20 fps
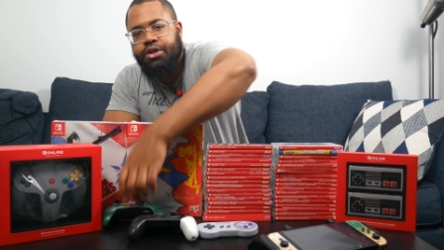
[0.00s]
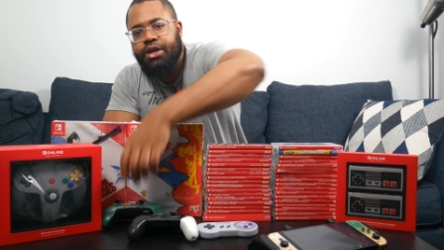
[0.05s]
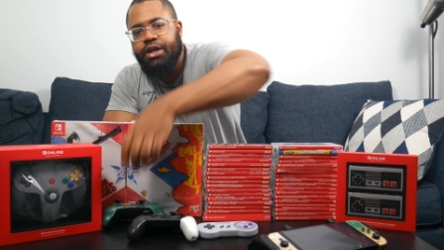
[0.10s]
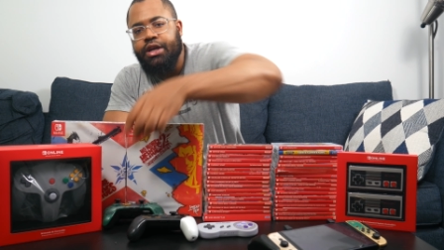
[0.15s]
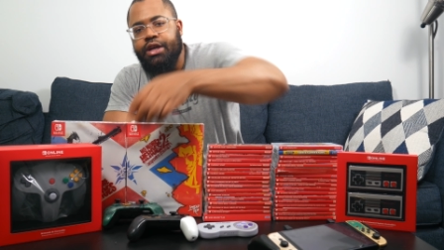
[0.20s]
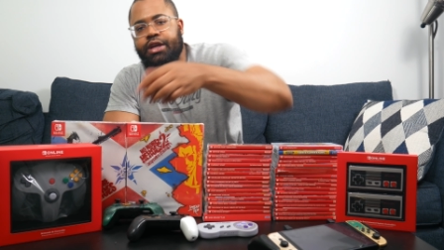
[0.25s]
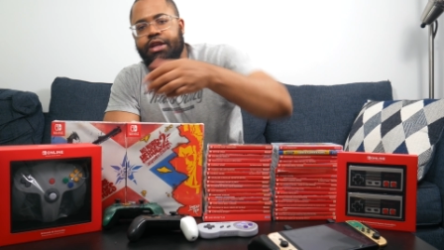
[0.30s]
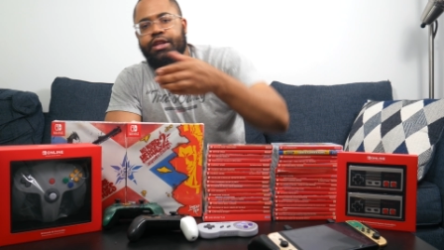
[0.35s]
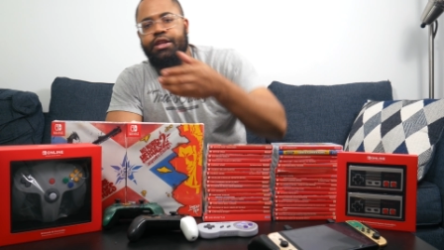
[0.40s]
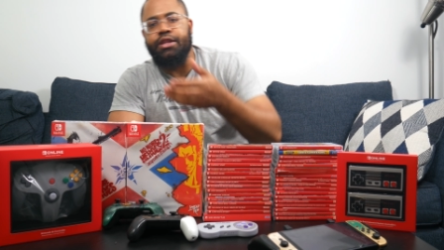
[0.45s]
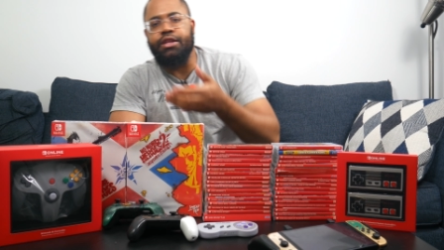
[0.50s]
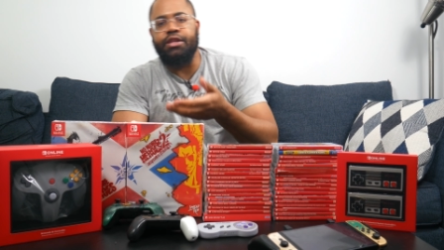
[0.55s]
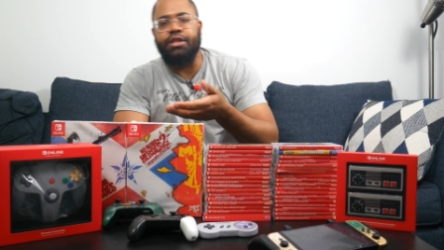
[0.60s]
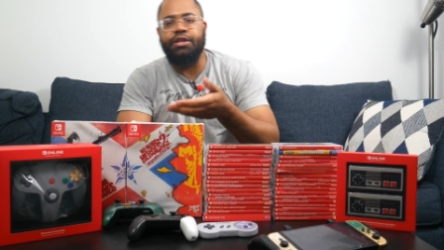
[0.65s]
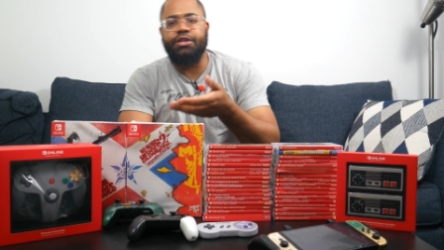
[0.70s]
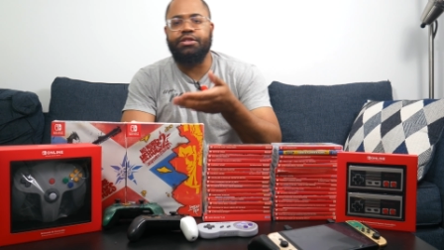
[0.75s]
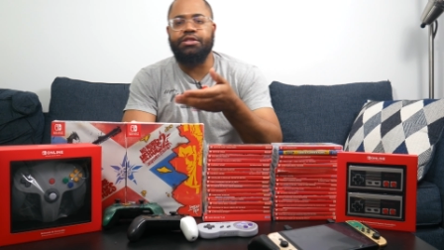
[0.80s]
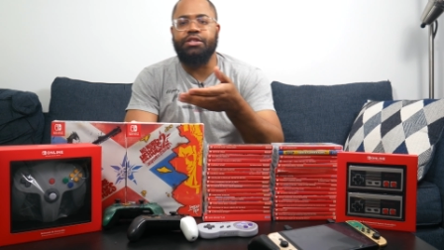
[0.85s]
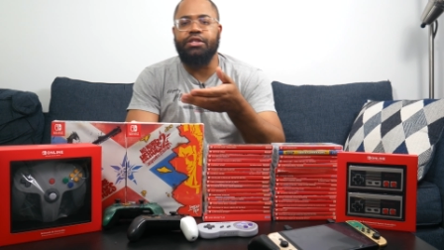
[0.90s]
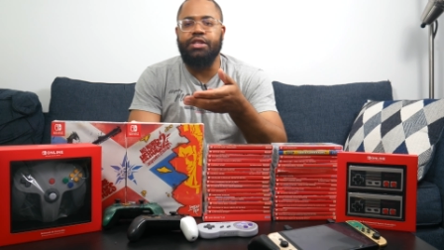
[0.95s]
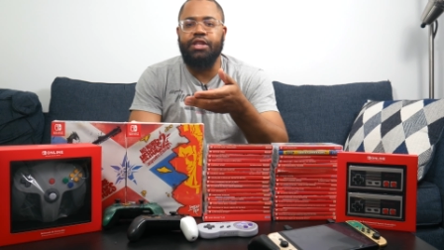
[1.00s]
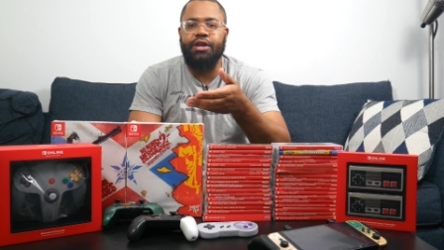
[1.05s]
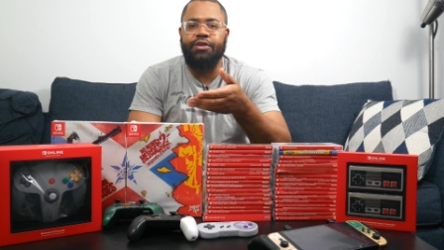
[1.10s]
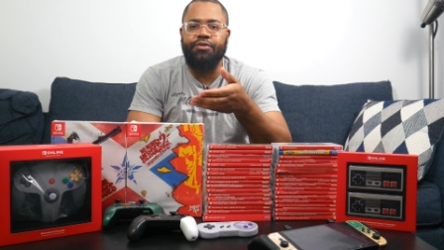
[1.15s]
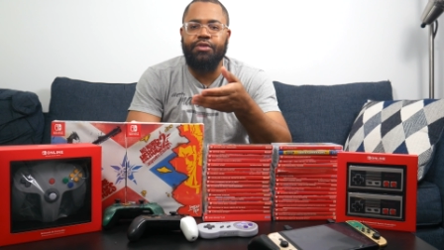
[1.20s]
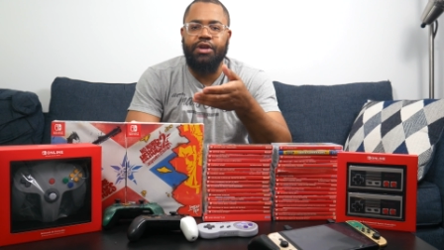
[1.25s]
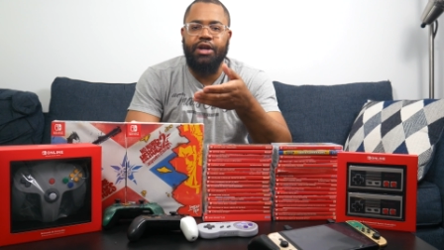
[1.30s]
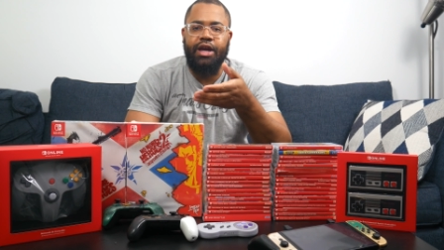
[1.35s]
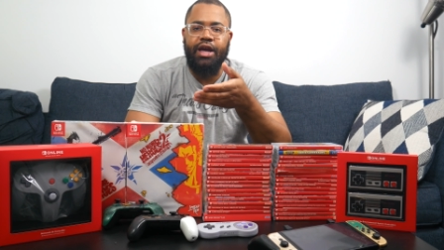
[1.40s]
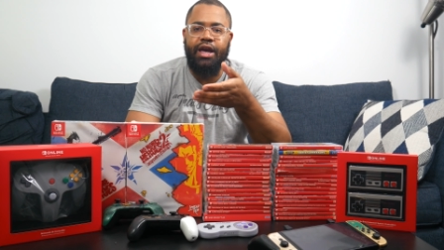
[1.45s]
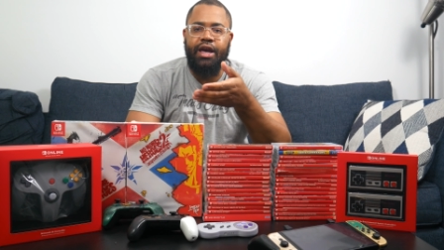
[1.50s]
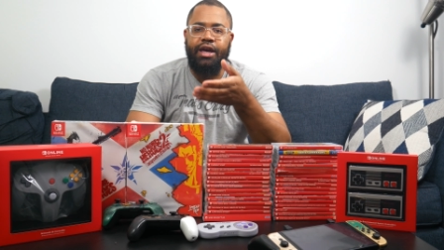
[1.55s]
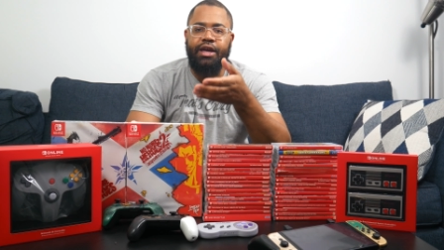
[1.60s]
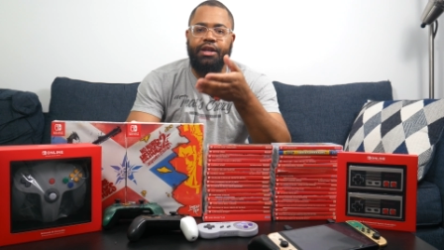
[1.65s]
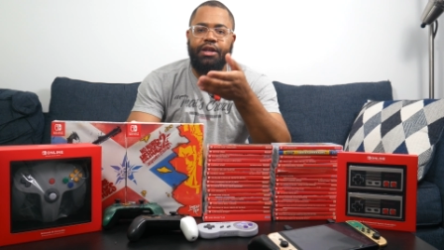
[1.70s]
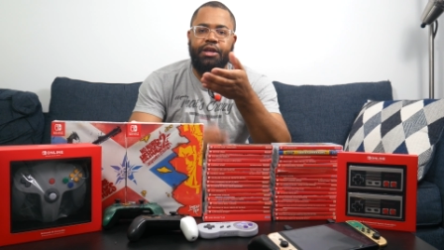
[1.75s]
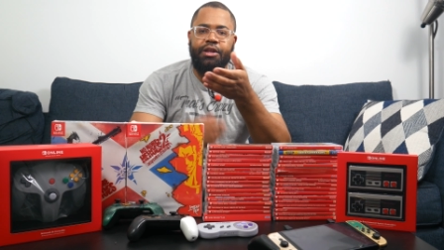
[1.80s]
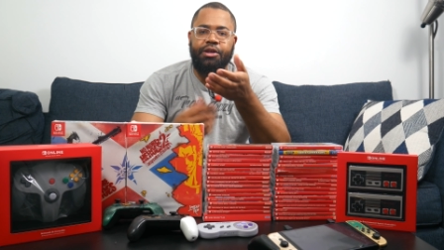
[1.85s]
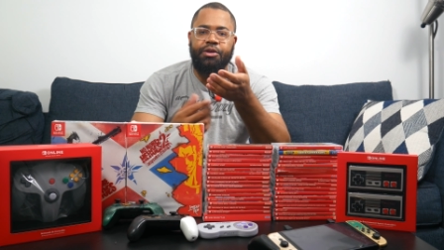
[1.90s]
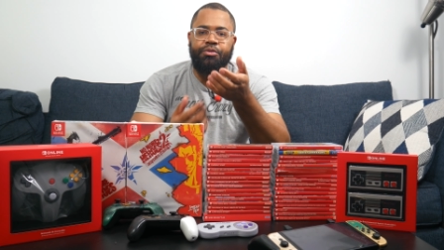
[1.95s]
and this never had
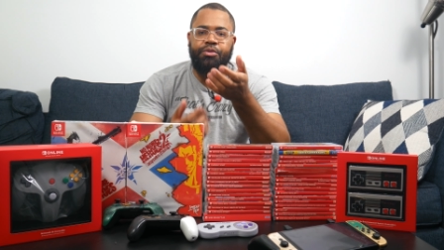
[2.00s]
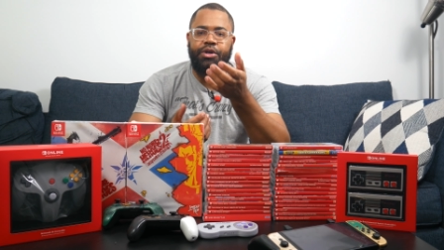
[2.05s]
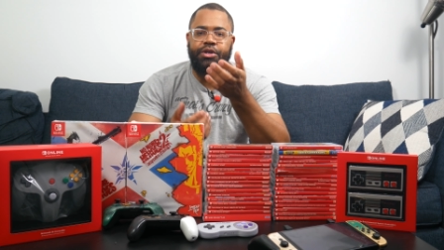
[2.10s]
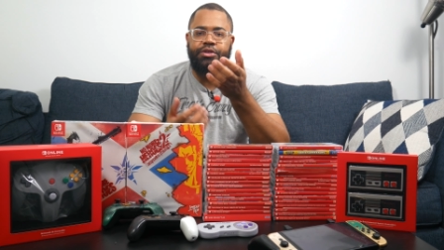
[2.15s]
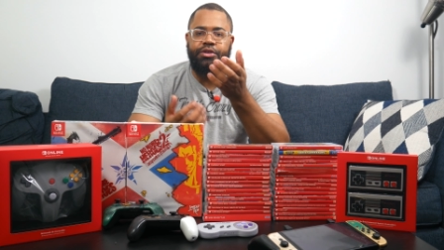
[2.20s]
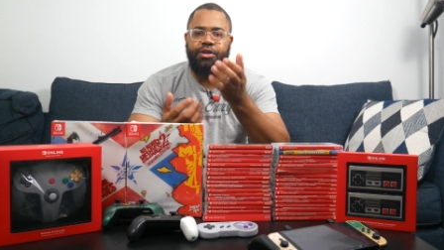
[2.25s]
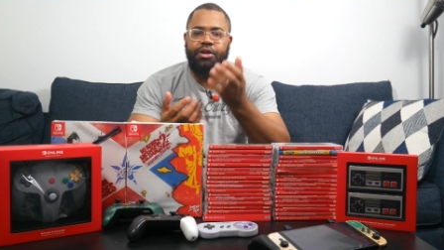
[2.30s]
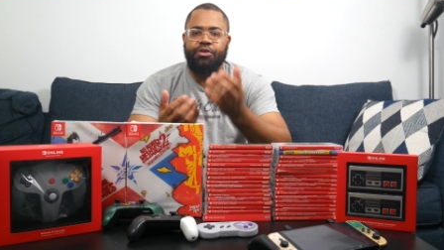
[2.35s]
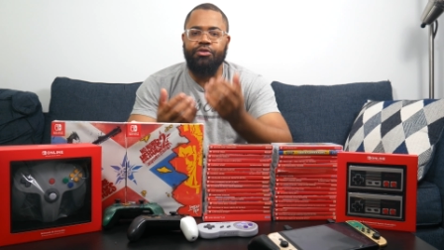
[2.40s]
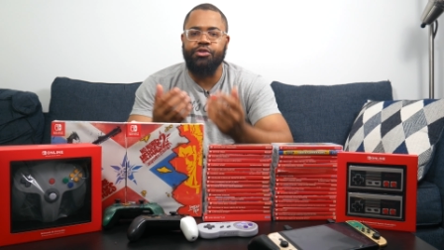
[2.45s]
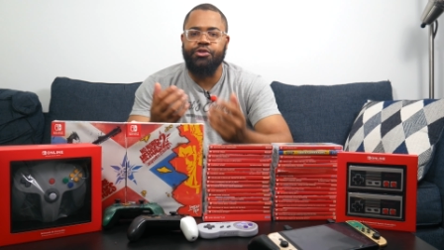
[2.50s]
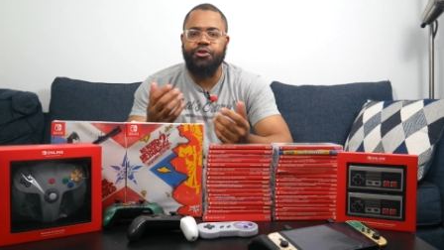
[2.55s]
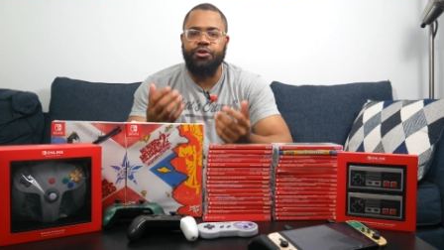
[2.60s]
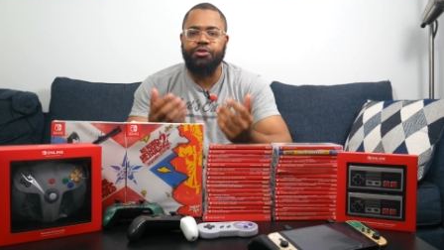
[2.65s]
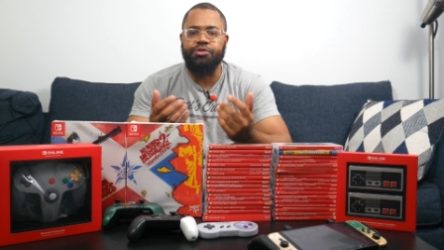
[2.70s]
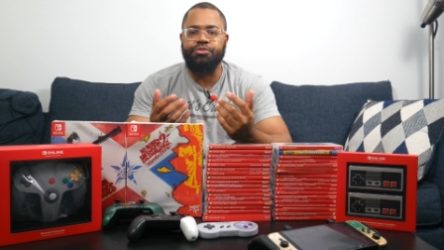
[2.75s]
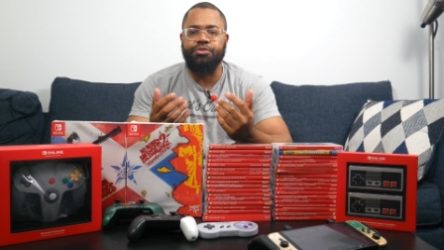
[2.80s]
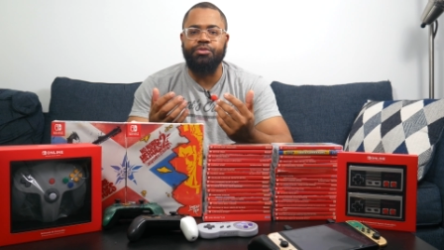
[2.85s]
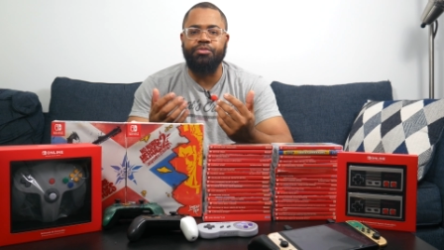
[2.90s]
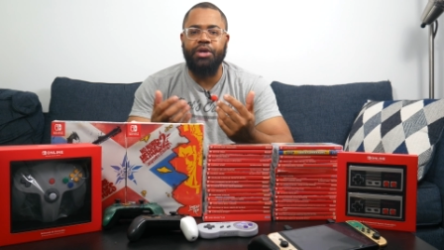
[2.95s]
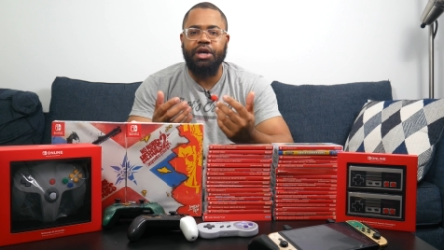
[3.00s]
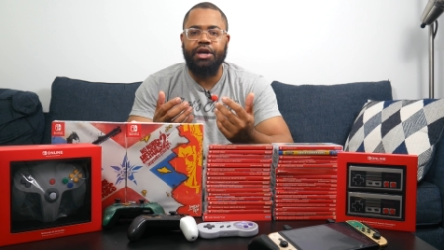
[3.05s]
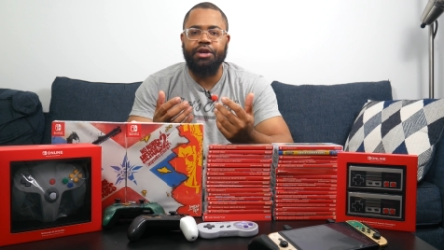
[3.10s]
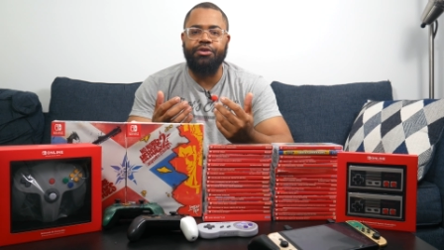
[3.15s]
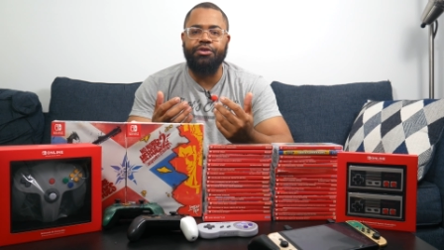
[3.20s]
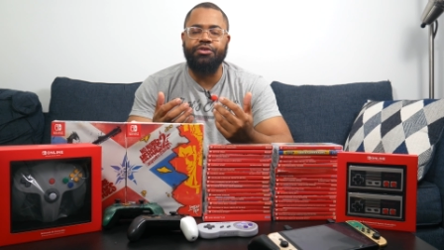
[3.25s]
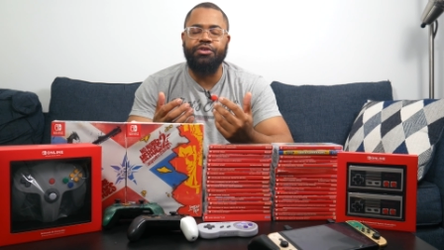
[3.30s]
any way to get rechargeable batteries,